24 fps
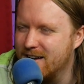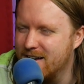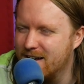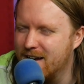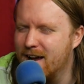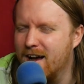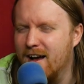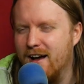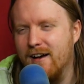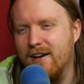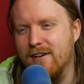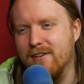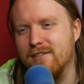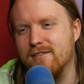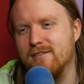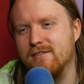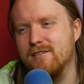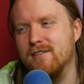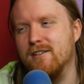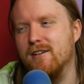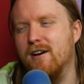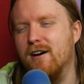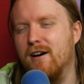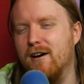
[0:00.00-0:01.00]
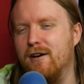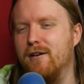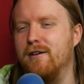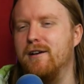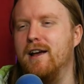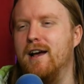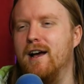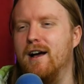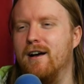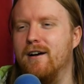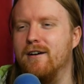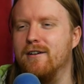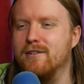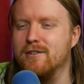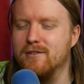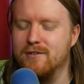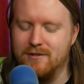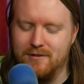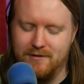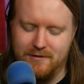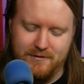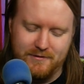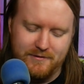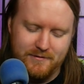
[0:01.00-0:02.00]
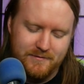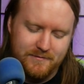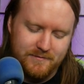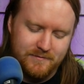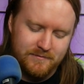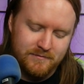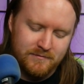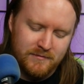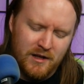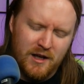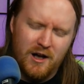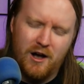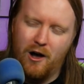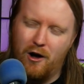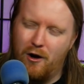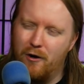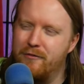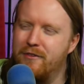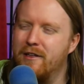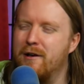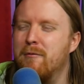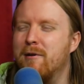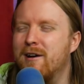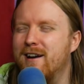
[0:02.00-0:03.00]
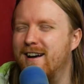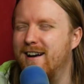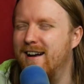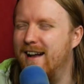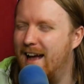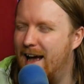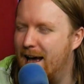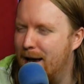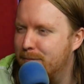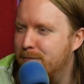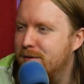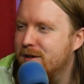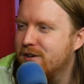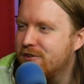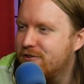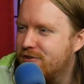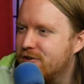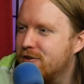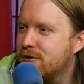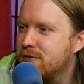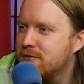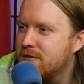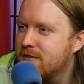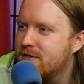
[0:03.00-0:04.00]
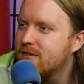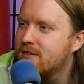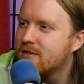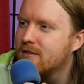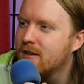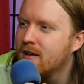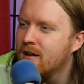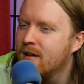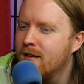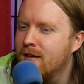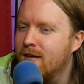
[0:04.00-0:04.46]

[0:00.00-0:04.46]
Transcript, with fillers: Yeah. Oh, yeah. Oh, they wanted appy juice.